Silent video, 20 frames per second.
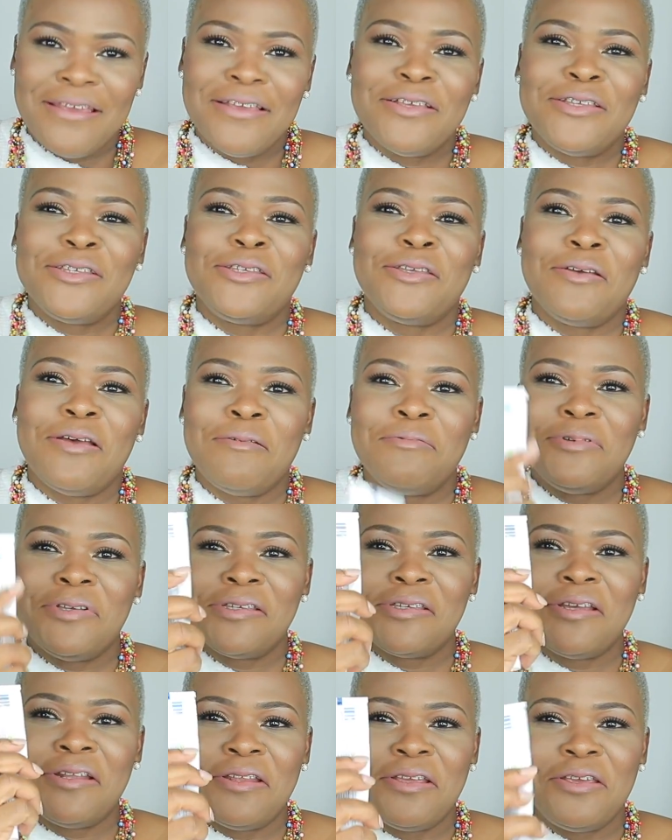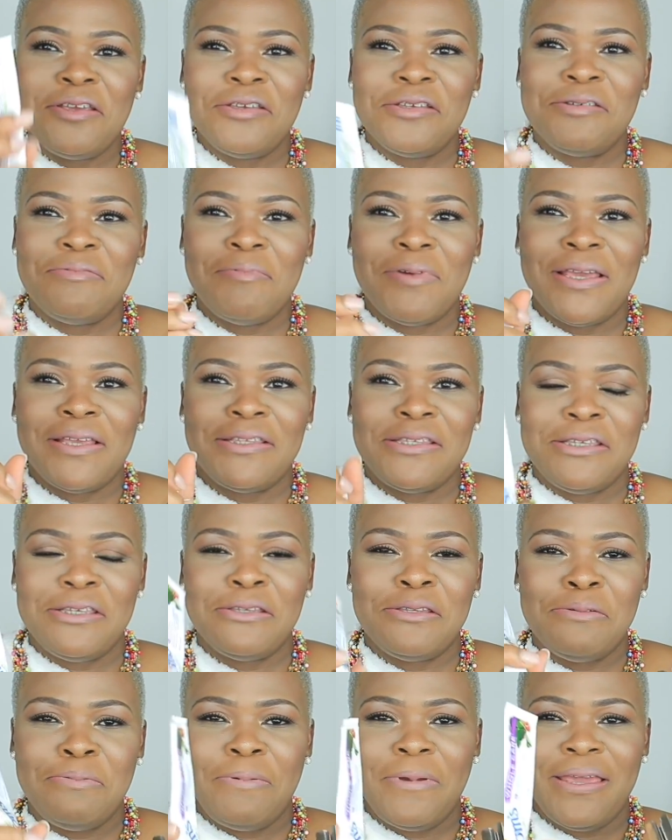So I'm just gonna use my
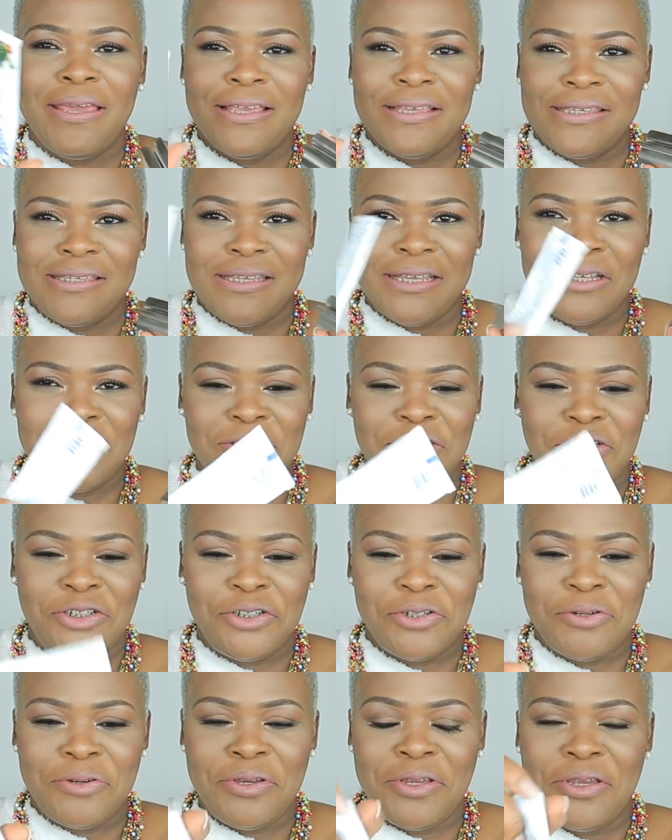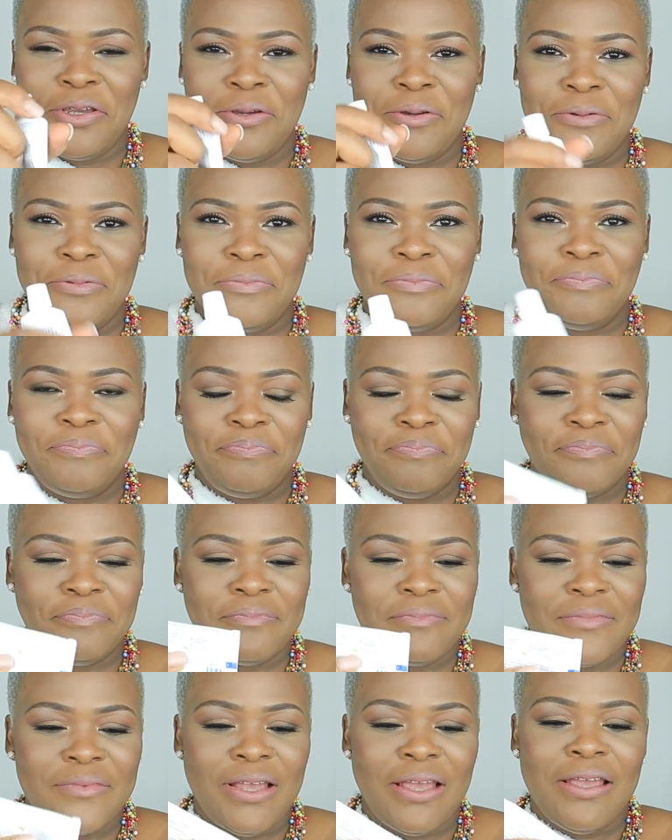toothpaste and show you.
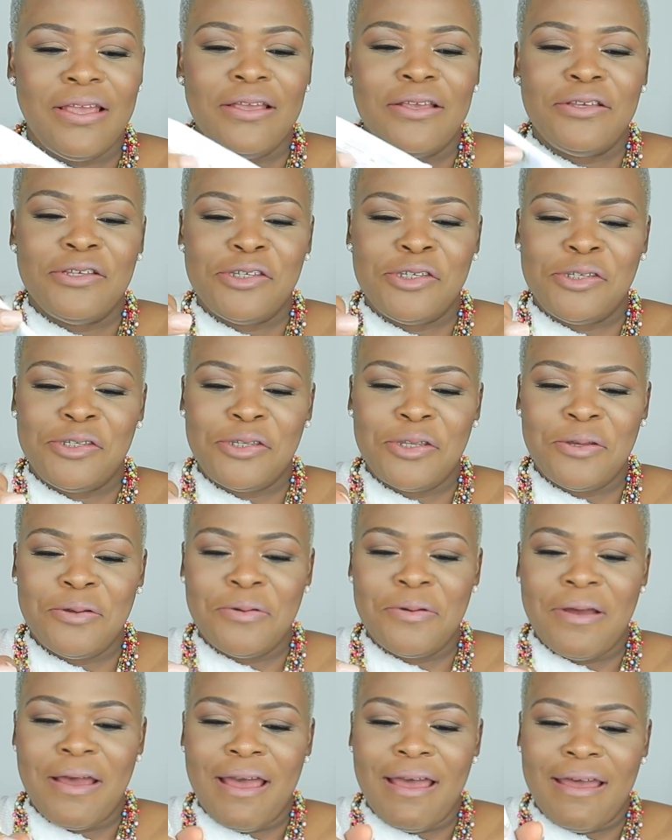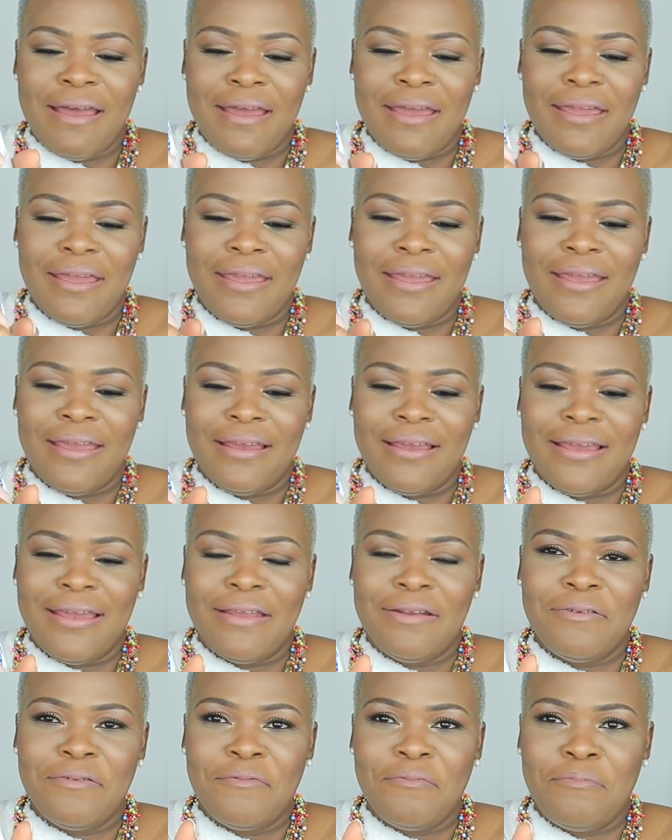So I
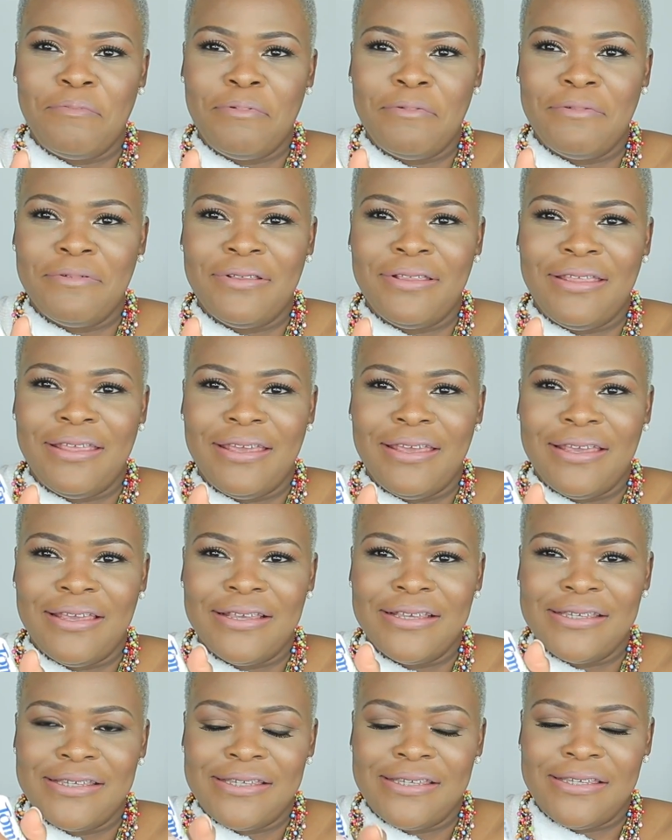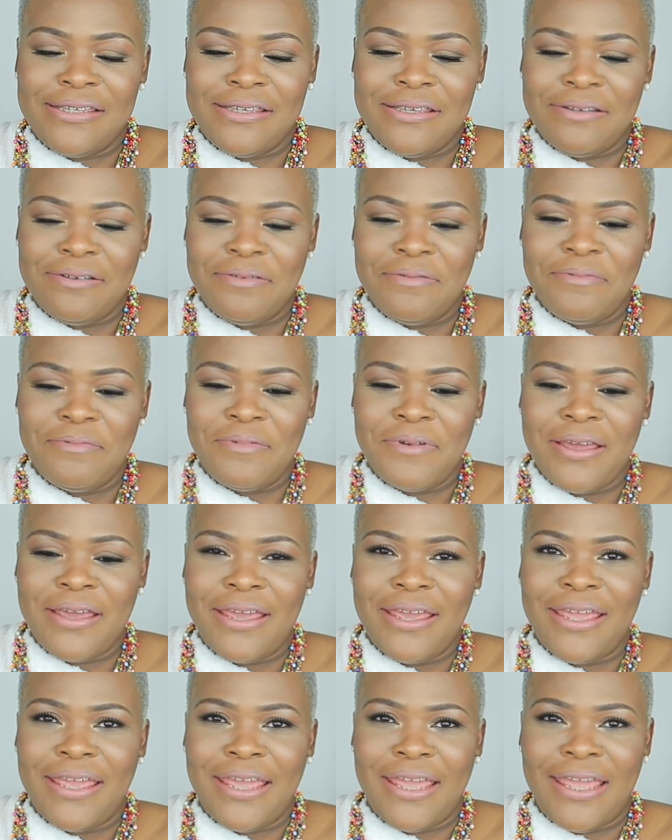kind of put this
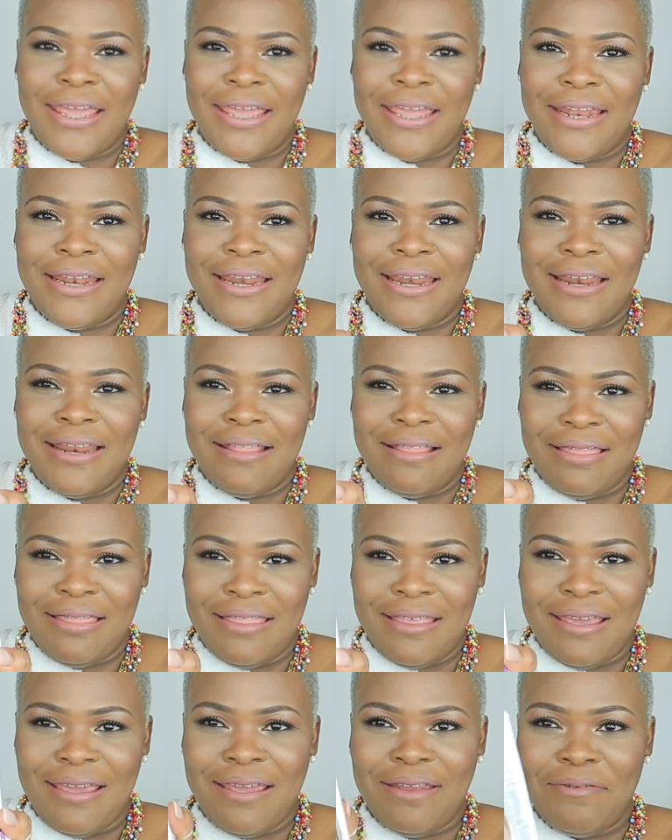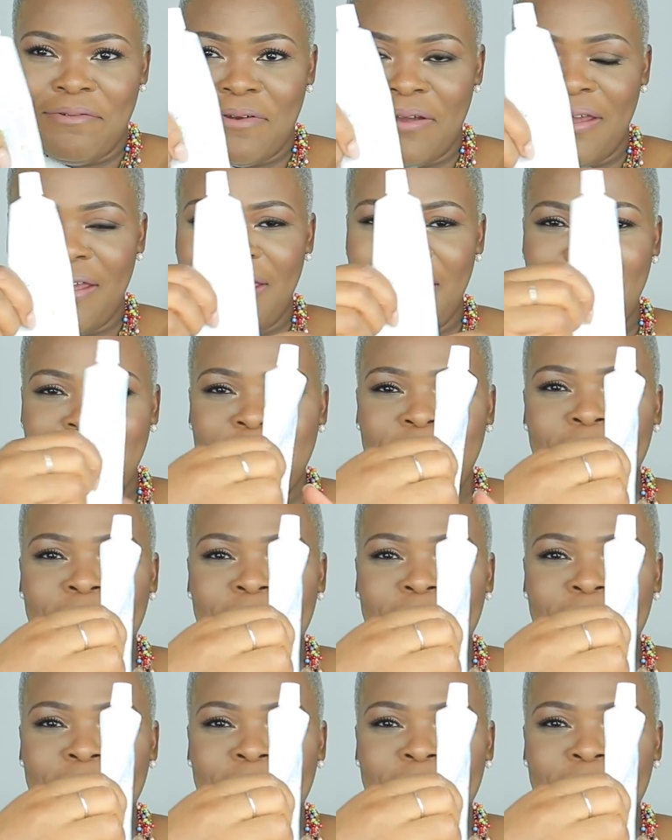right in there, right?